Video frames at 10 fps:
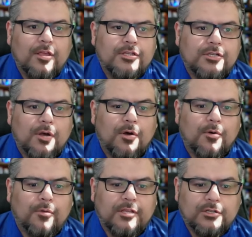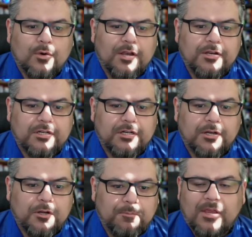So this question
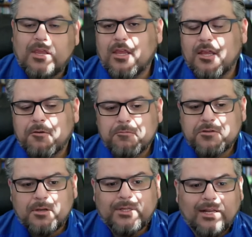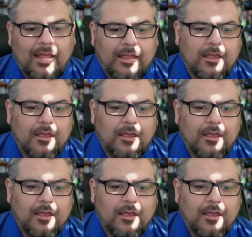could be something like,